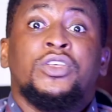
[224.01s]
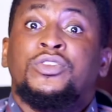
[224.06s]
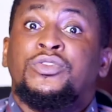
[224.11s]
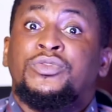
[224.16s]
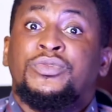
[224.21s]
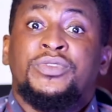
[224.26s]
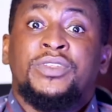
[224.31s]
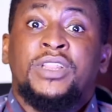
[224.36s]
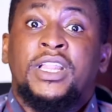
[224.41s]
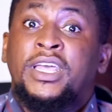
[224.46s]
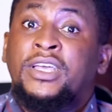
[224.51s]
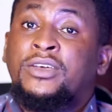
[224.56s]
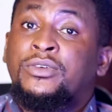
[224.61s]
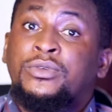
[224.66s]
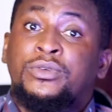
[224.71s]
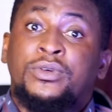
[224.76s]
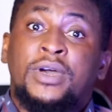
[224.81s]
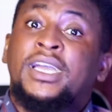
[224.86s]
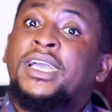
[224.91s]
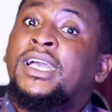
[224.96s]
you see like,
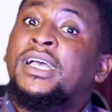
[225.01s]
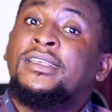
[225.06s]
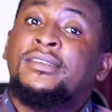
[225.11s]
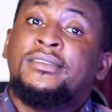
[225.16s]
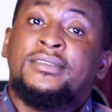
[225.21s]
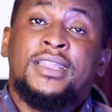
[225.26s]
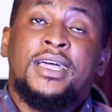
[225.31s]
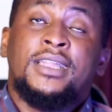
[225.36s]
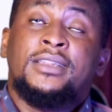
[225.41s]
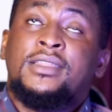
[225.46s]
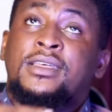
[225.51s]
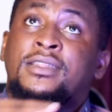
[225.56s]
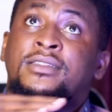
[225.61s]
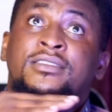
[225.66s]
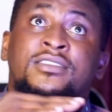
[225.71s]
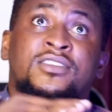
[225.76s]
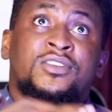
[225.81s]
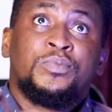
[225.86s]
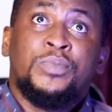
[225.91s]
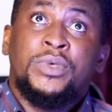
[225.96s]
oh, I can't start
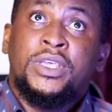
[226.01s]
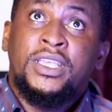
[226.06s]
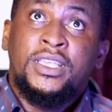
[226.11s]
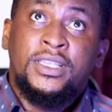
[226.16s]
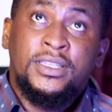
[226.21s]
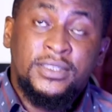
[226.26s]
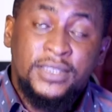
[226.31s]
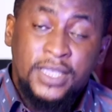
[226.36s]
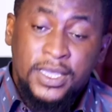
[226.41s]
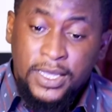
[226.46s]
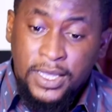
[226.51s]
at this pace,